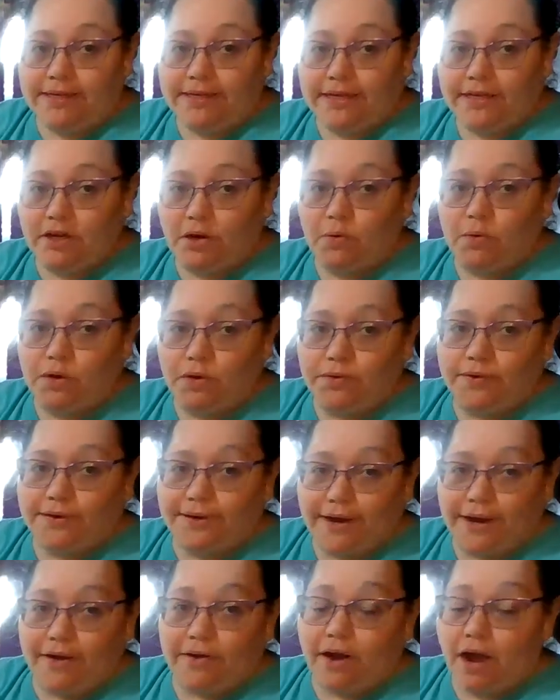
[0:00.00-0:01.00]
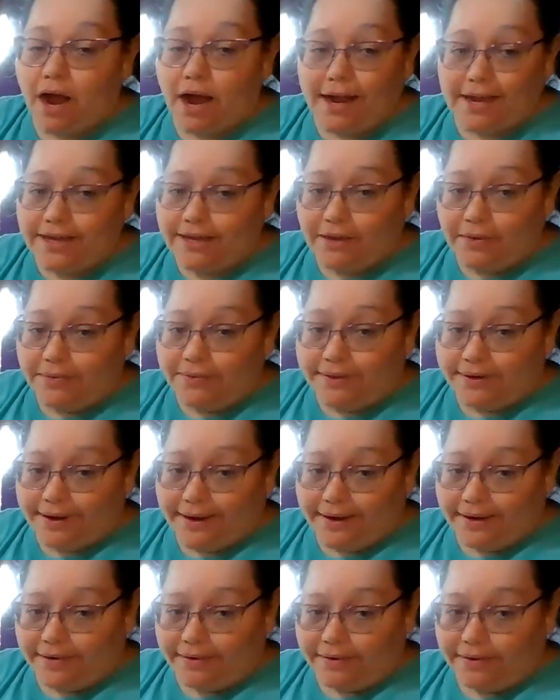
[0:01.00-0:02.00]
they say don't use an iron. I use
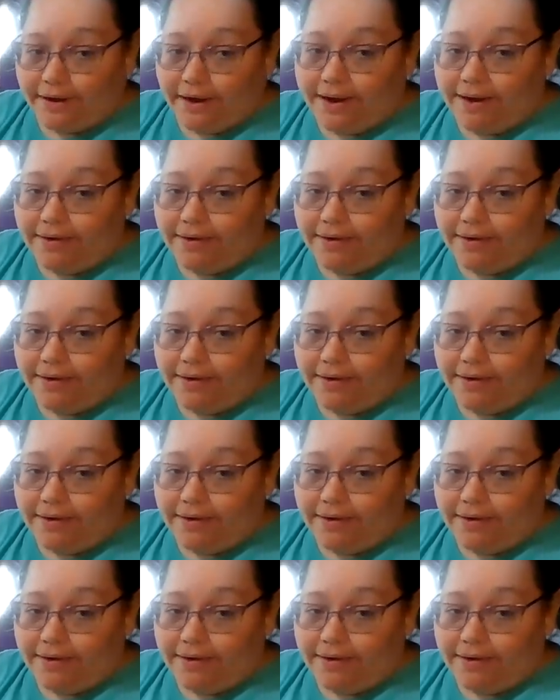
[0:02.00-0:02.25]
an iron.